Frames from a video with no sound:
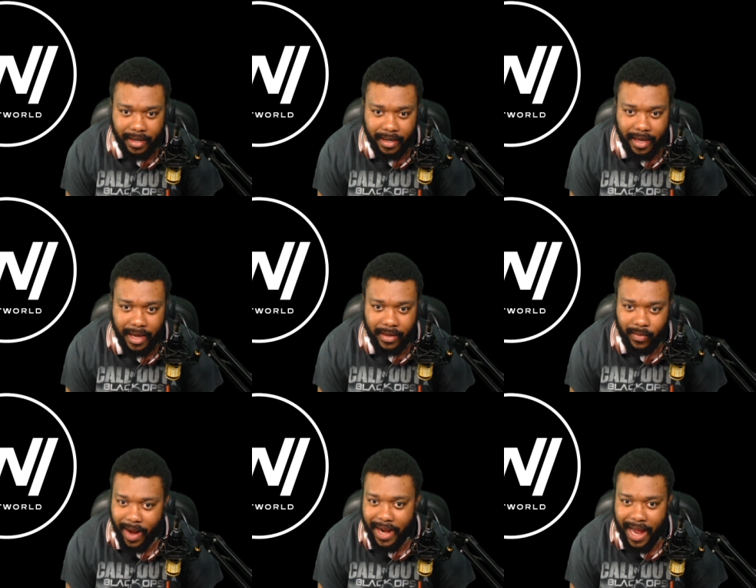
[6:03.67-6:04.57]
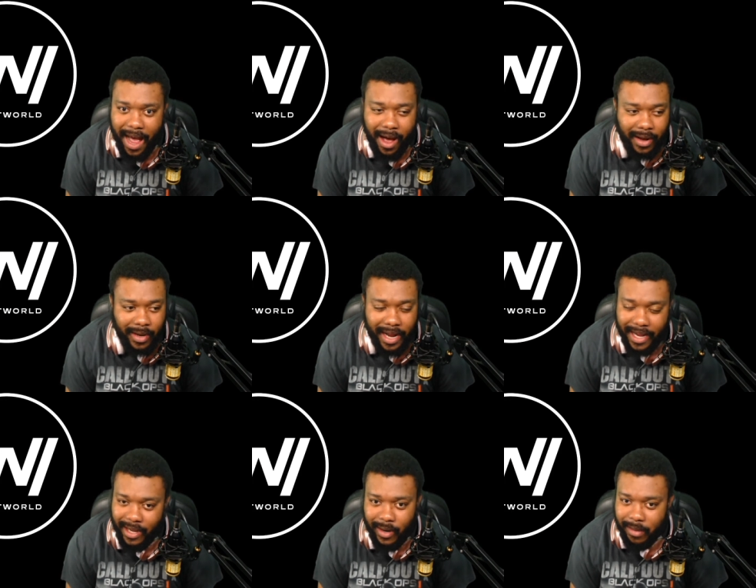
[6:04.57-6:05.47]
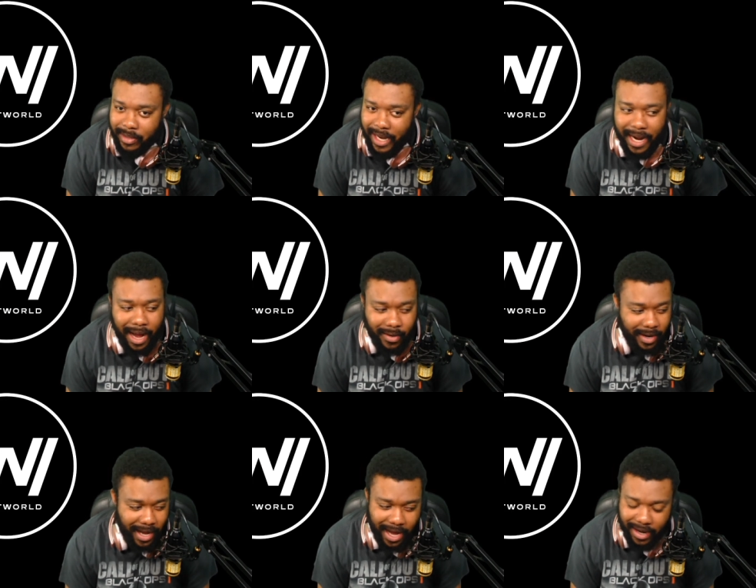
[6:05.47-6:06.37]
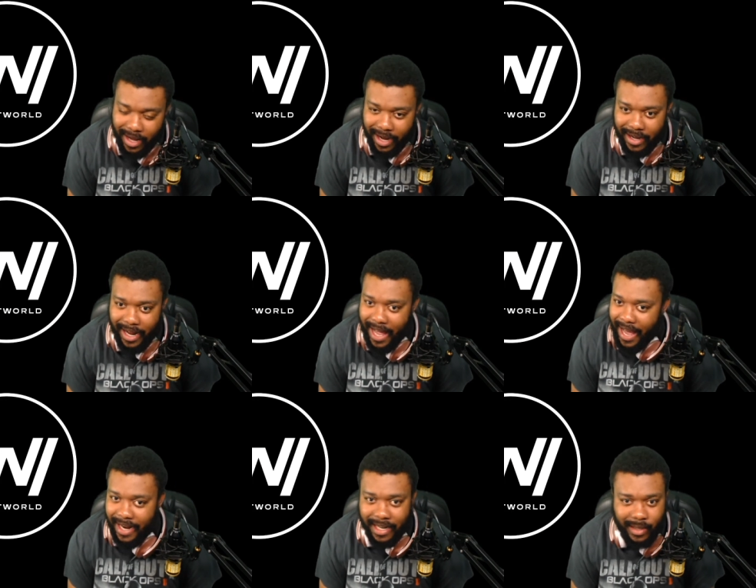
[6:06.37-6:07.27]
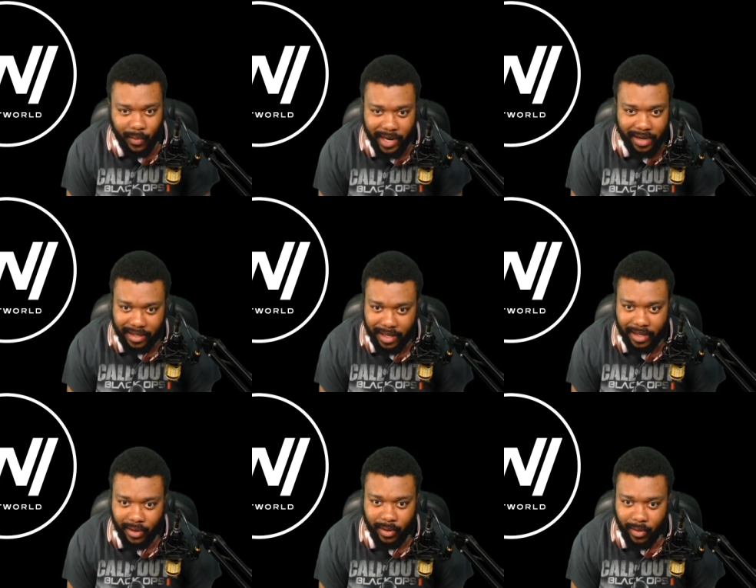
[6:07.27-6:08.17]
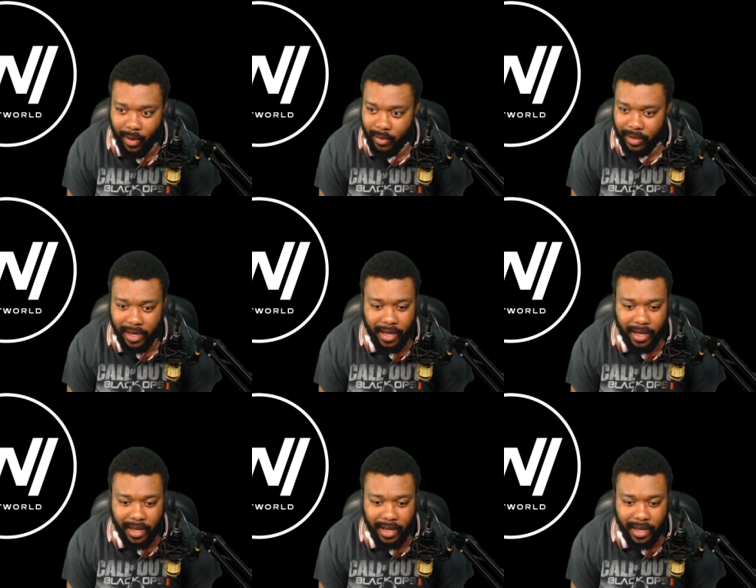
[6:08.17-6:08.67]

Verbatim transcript: Because right now I could, you know what I'm saying, I could have had this way to slit your throat.